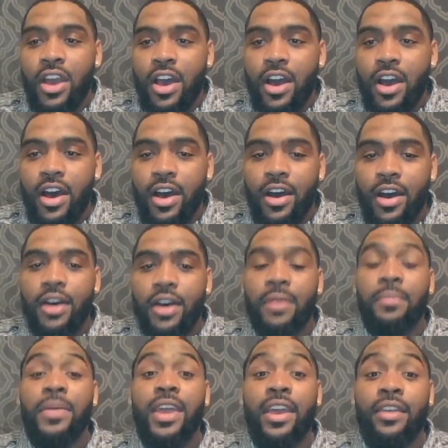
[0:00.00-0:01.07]

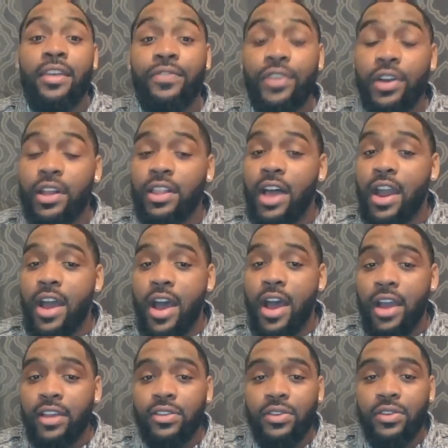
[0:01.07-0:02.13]
And for a lot of
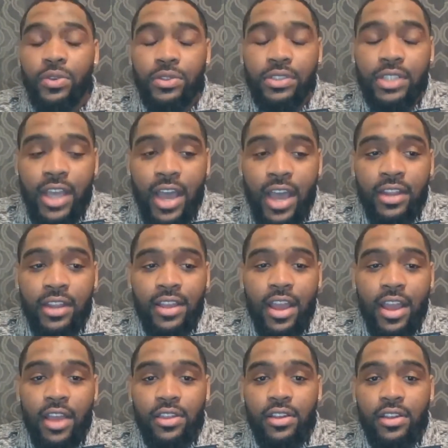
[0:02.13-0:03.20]
high schools, the guidance
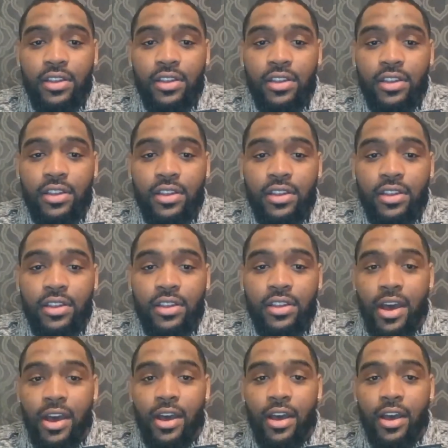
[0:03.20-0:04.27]
counselor typically
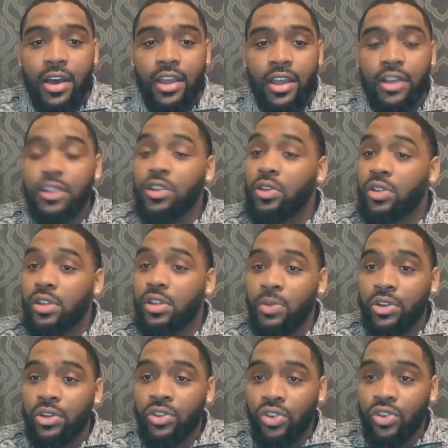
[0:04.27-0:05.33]
includes them
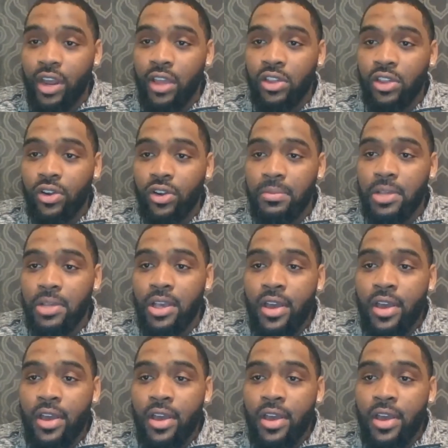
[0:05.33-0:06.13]
on the transcript.